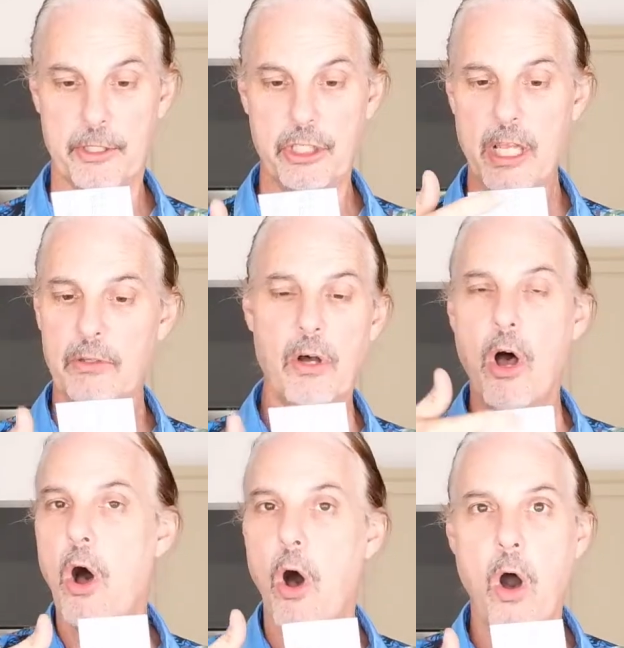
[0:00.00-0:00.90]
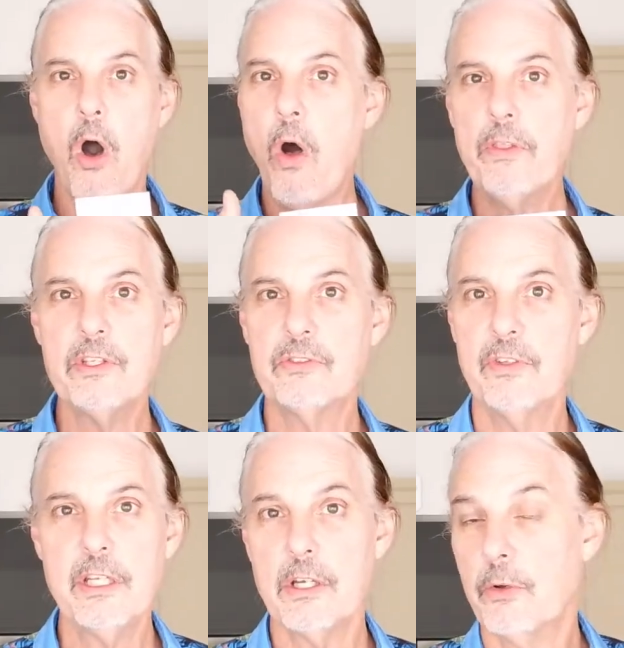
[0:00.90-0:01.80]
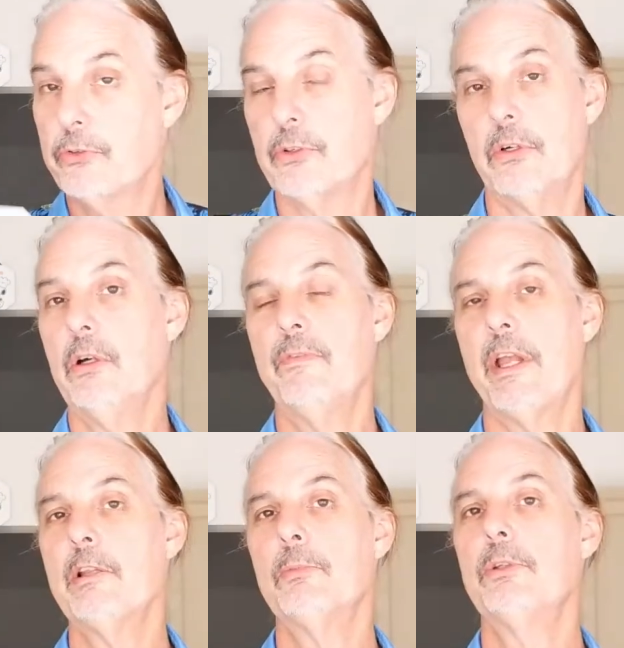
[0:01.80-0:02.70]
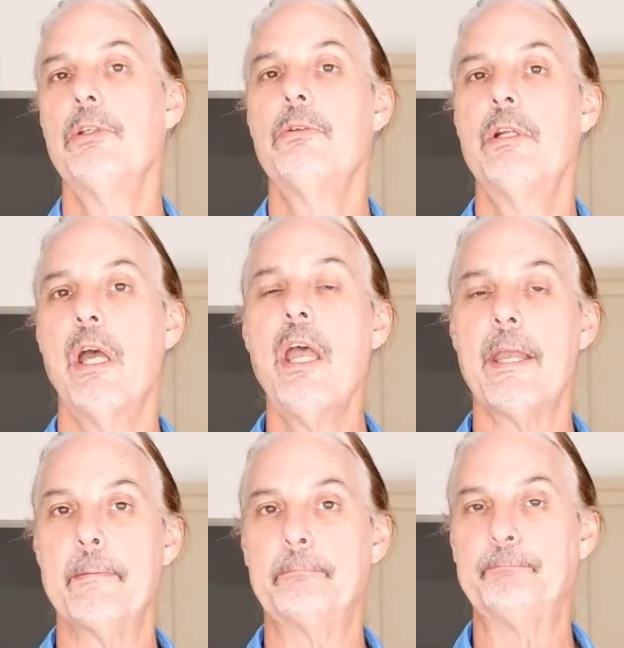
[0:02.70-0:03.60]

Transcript: channel, all these videos are available to you today.